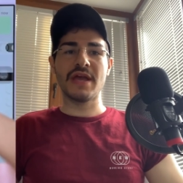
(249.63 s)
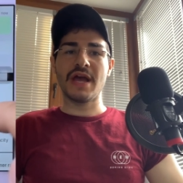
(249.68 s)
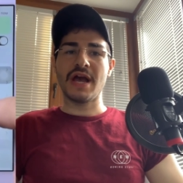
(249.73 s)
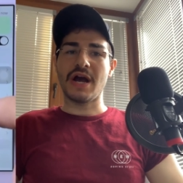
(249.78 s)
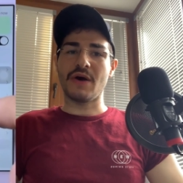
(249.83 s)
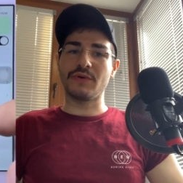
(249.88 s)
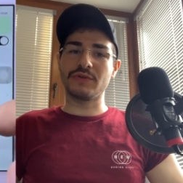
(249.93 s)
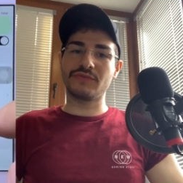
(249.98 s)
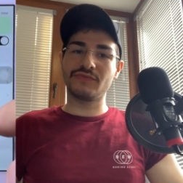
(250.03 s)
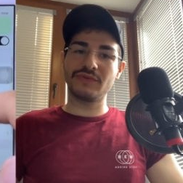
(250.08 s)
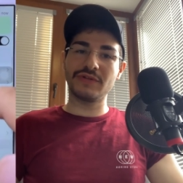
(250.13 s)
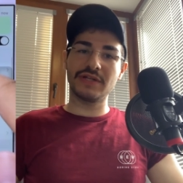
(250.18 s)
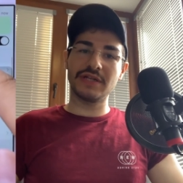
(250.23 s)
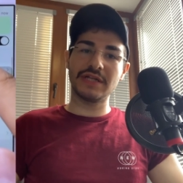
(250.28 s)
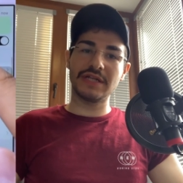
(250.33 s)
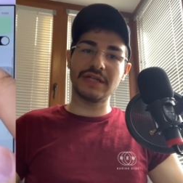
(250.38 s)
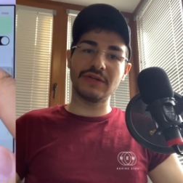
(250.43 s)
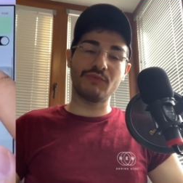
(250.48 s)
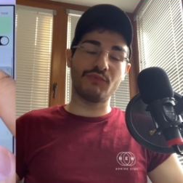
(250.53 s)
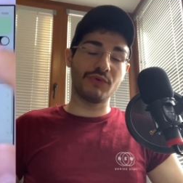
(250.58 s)
I would
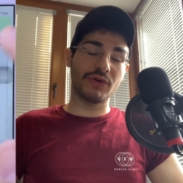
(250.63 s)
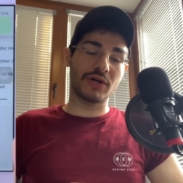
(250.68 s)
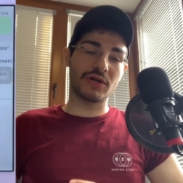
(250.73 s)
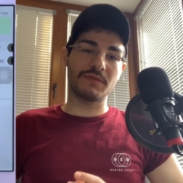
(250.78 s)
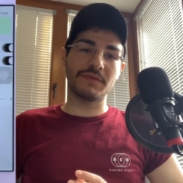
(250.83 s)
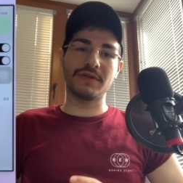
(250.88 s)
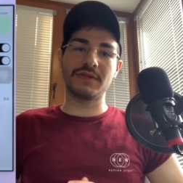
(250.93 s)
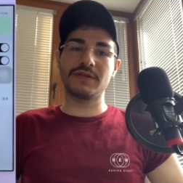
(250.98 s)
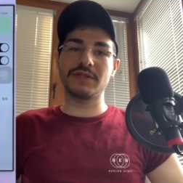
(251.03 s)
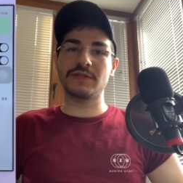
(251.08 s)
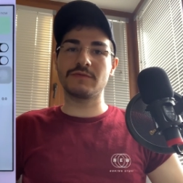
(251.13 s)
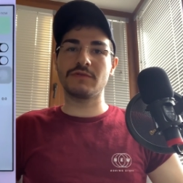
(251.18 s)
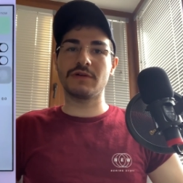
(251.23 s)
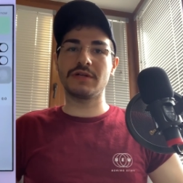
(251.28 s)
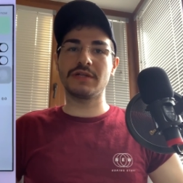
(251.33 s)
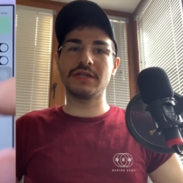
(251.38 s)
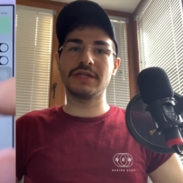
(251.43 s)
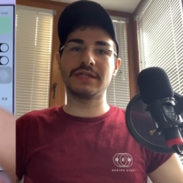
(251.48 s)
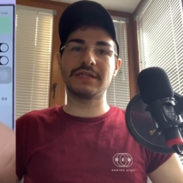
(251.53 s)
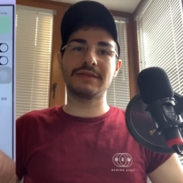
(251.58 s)
really recommend this
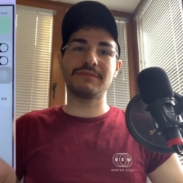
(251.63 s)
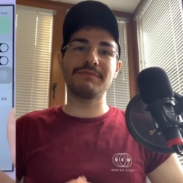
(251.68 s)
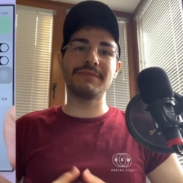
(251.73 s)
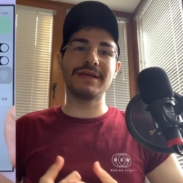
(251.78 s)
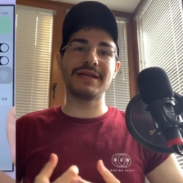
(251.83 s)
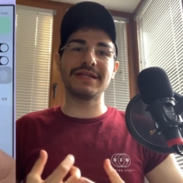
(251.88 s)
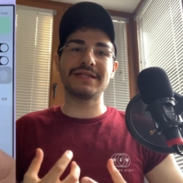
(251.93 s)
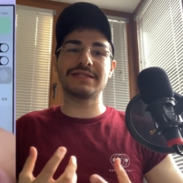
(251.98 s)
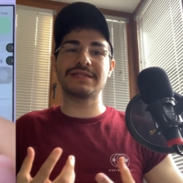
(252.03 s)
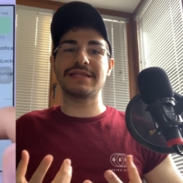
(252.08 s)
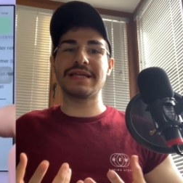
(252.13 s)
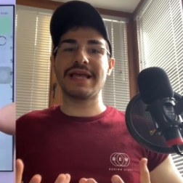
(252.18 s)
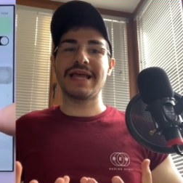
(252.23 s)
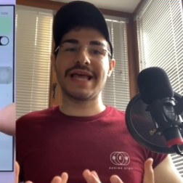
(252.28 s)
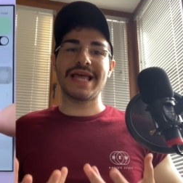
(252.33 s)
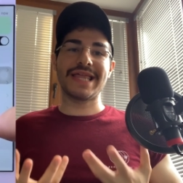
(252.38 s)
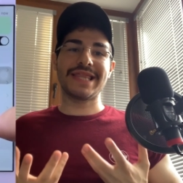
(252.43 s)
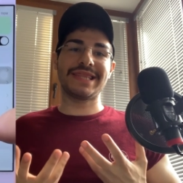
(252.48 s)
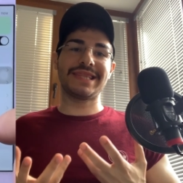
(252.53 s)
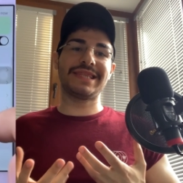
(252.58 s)
one. It makes
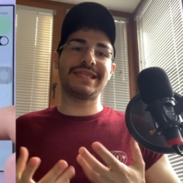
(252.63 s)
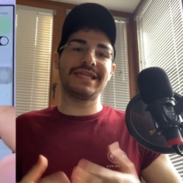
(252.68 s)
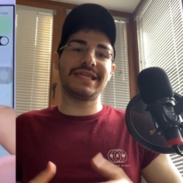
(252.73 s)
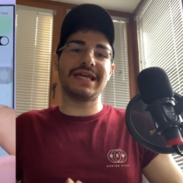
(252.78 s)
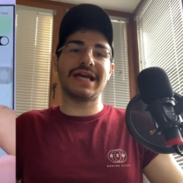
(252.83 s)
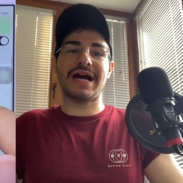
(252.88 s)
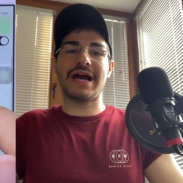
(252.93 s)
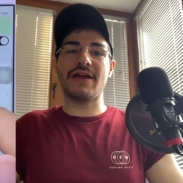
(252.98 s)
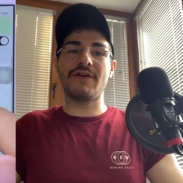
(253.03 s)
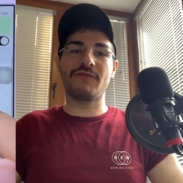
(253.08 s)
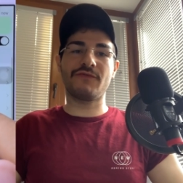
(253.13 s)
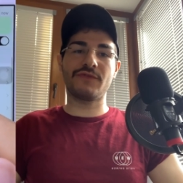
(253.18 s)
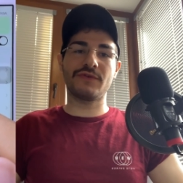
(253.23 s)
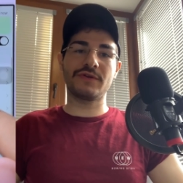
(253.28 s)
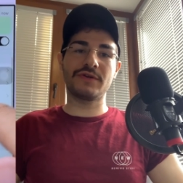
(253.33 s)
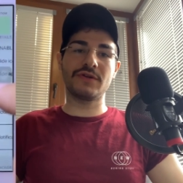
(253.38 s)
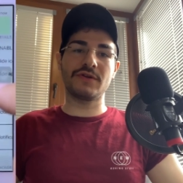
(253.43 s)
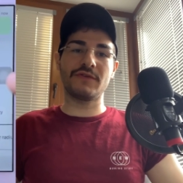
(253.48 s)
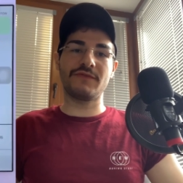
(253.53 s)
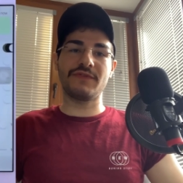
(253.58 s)
the iPhone
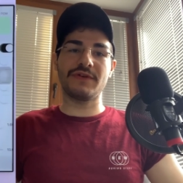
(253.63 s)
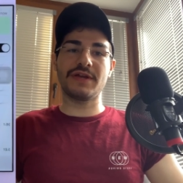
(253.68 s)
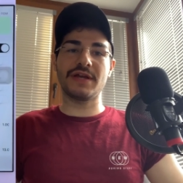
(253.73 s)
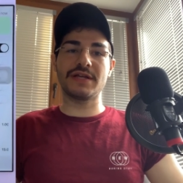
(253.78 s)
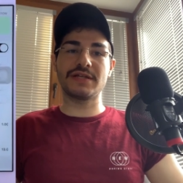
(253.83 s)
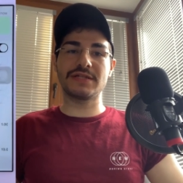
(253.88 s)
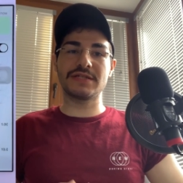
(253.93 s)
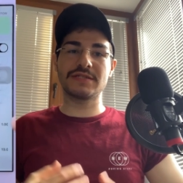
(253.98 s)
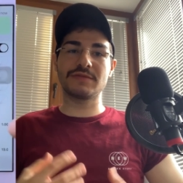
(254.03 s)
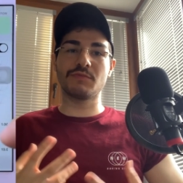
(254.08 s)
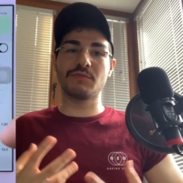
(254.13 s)
notifications